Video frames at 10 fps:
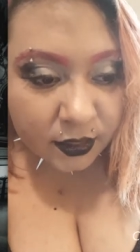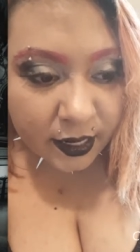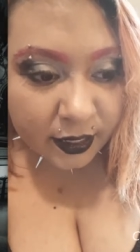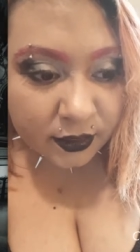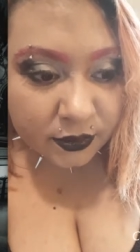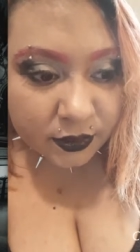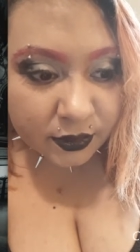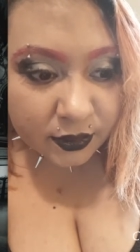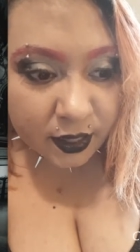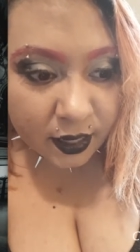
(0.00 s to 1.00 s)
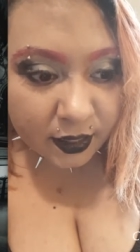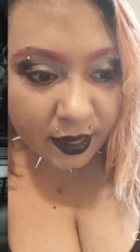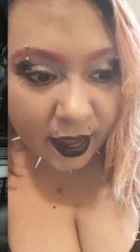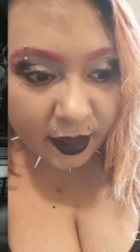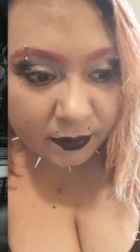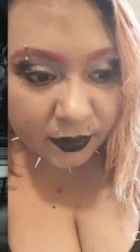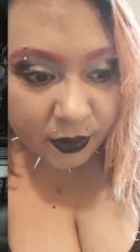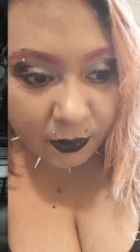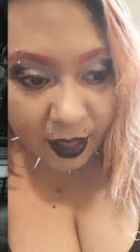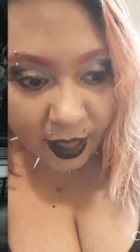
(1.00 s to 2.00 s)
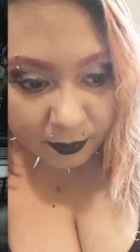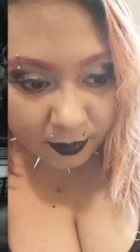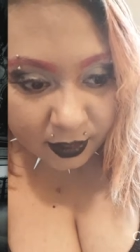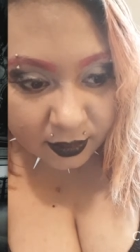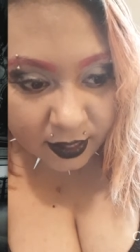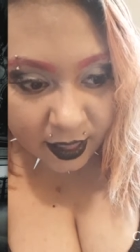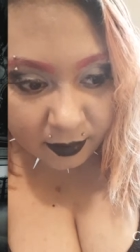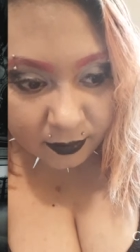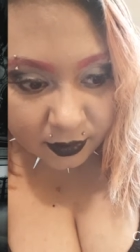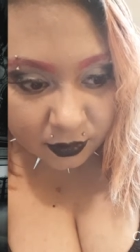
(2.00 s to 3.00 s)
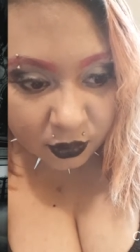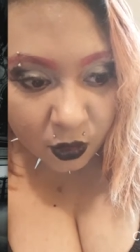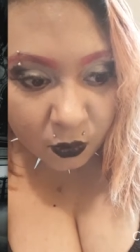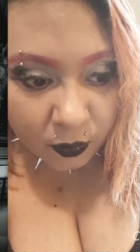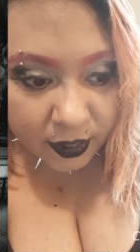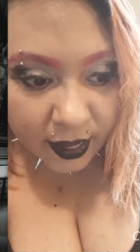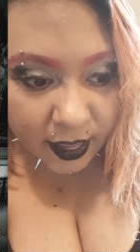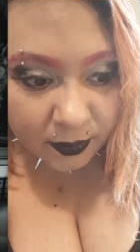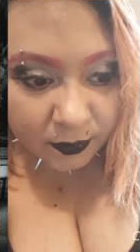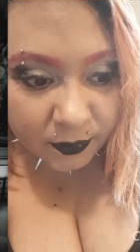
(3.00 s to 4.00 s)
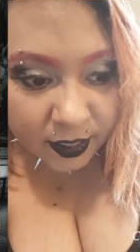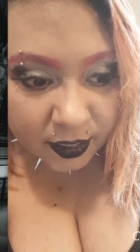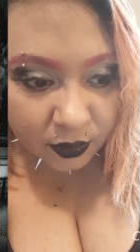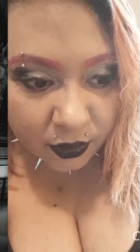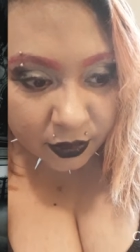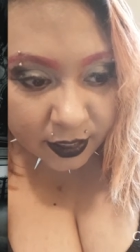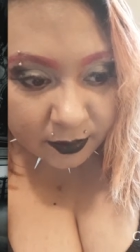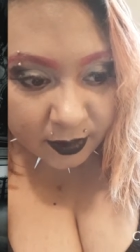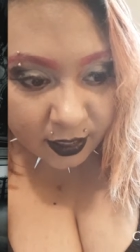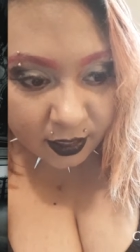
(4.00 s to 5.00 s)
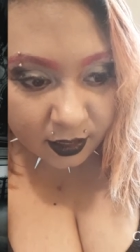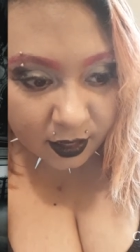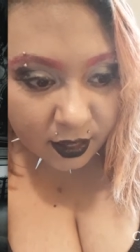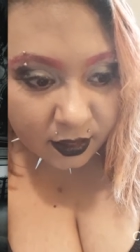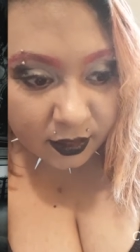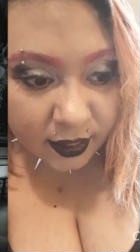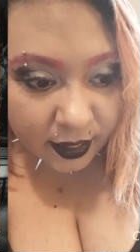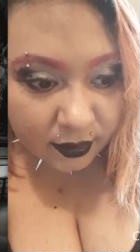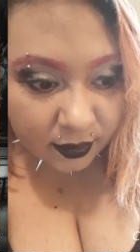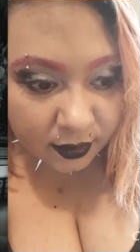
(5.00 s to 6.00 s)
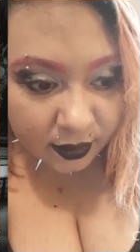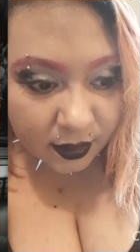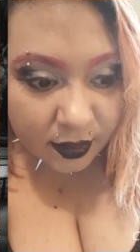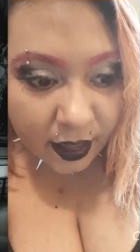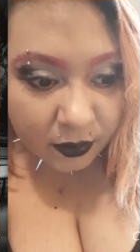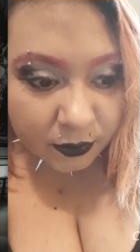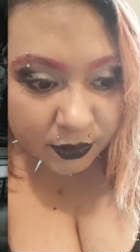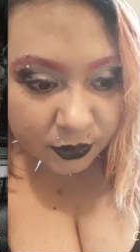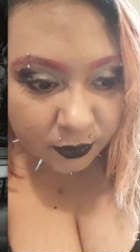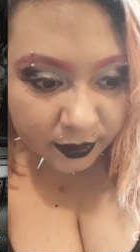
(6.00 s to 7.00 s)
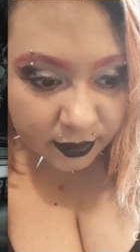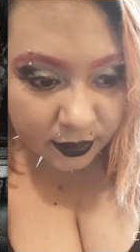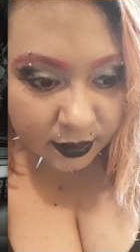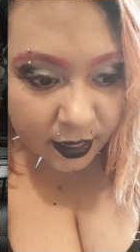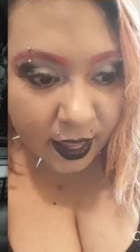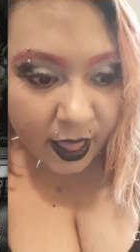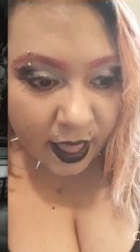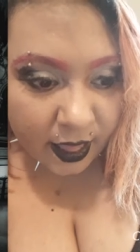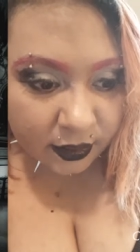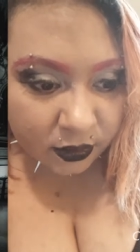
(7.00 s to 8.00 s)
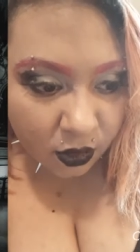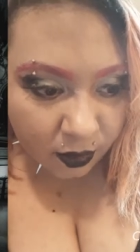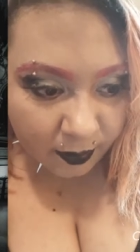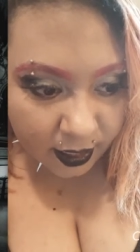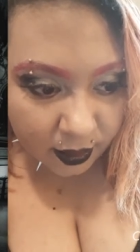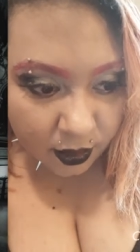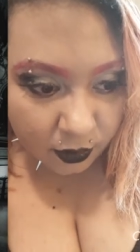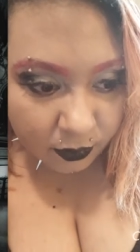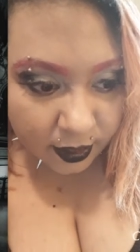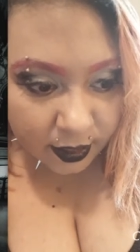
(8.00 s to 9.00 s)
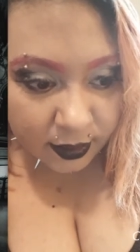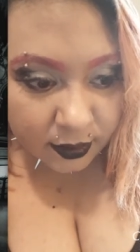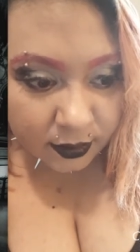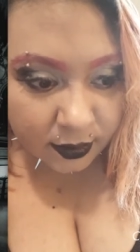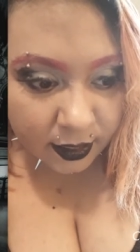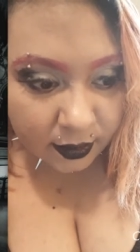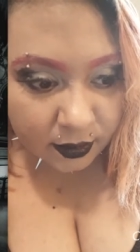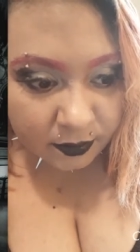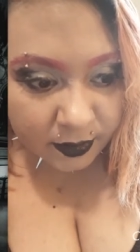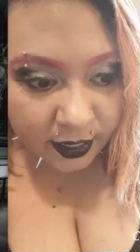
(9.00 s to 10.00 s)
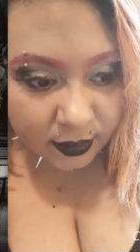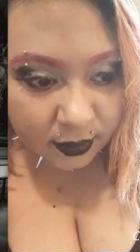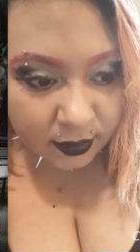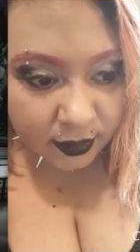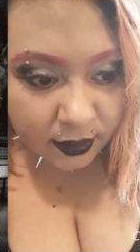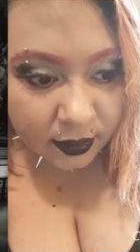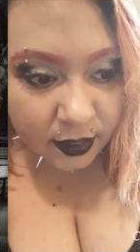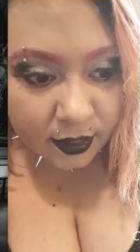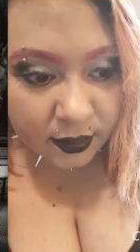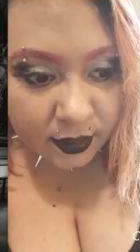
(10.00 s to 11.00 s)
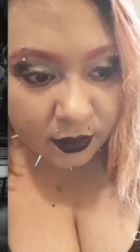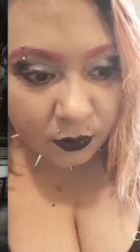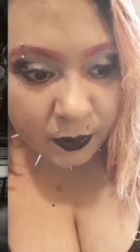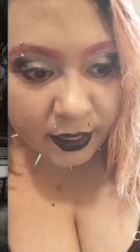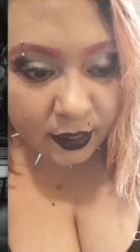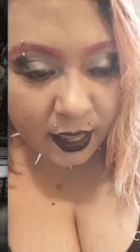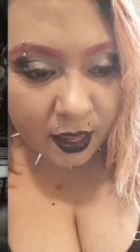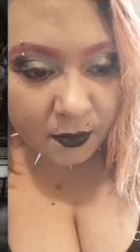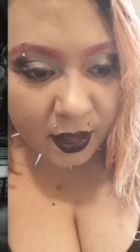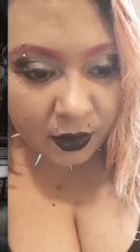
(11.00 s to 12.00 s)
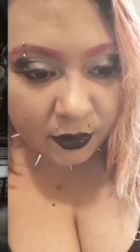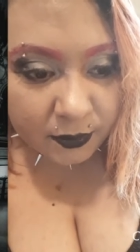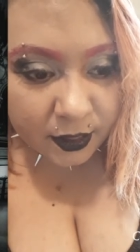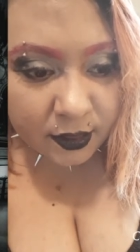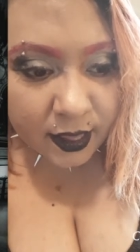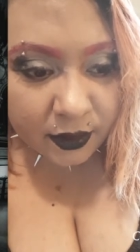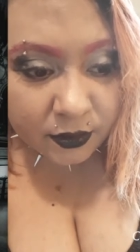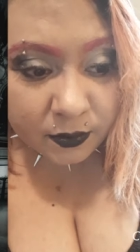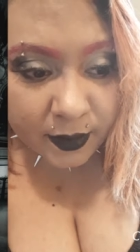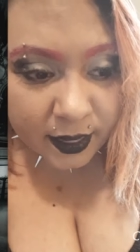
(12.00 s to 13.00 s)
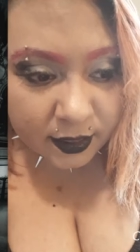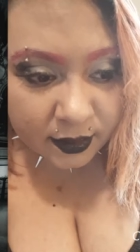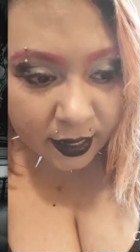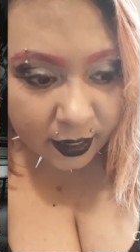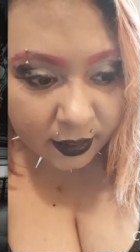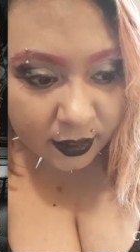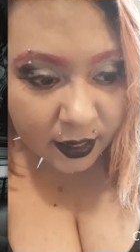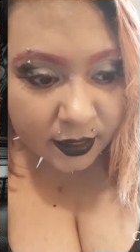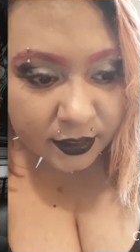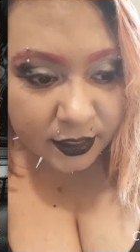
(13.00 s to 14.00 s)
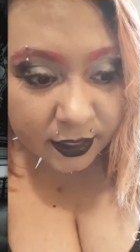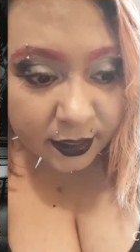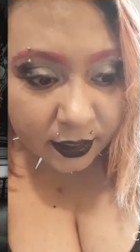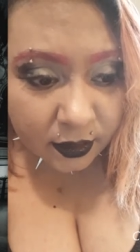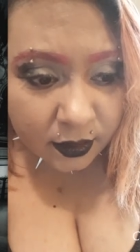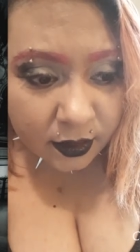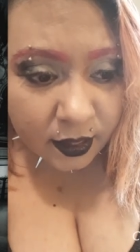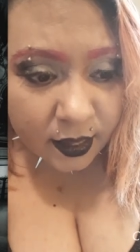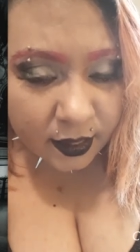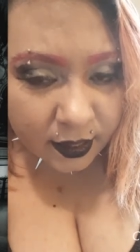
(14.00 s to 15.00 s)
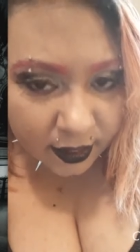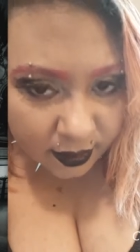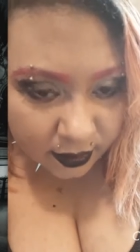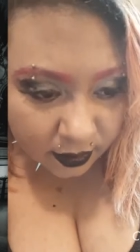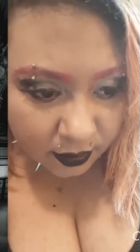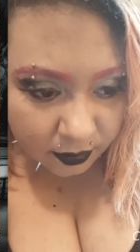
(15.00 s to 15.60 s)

angels not half so happy in the heavens, when envying her and me. Yes, that was the reason, as all men know, in this kingdom by the sea, that the wind came out of the clouds by night, chilling and killing